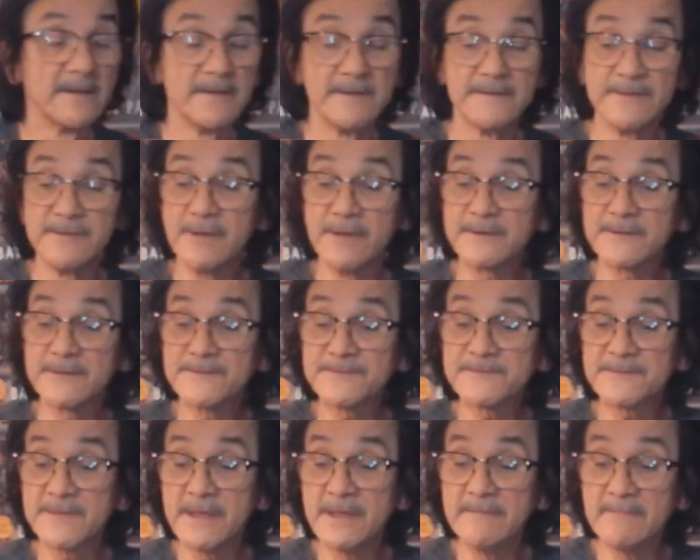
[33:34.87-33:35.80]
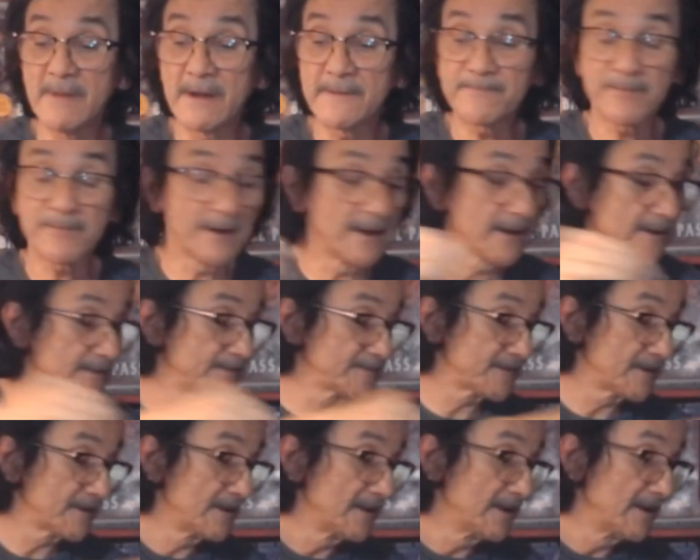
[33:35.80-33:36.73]
You can see, my friends,
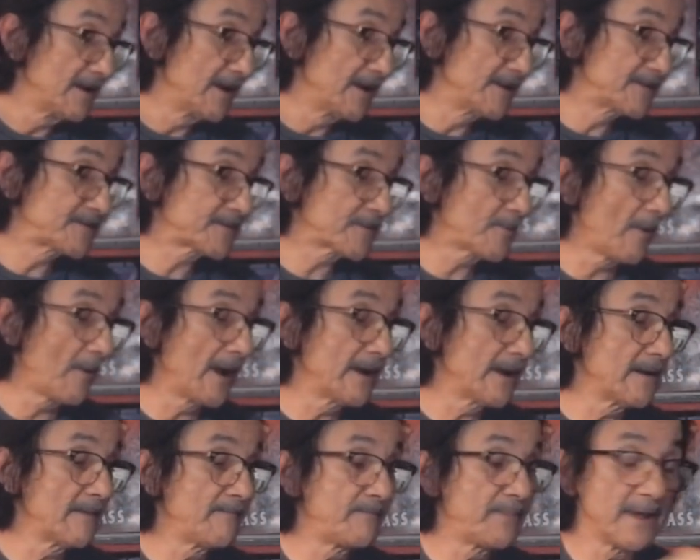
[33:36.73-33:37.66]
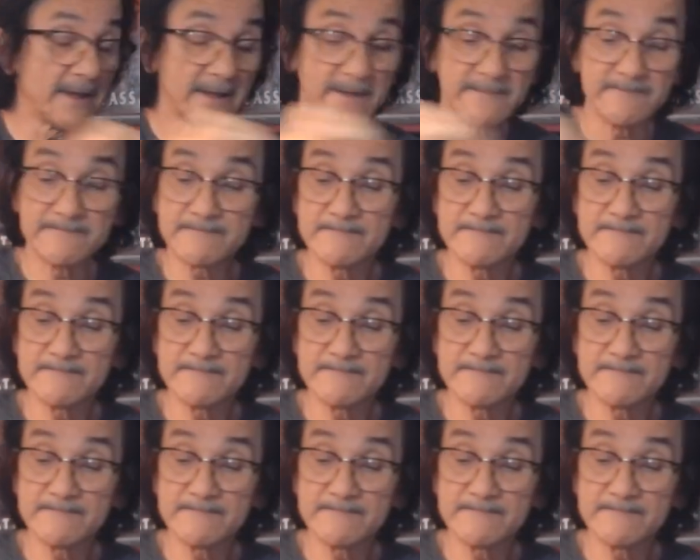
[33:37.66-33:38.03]
it's quite a bit.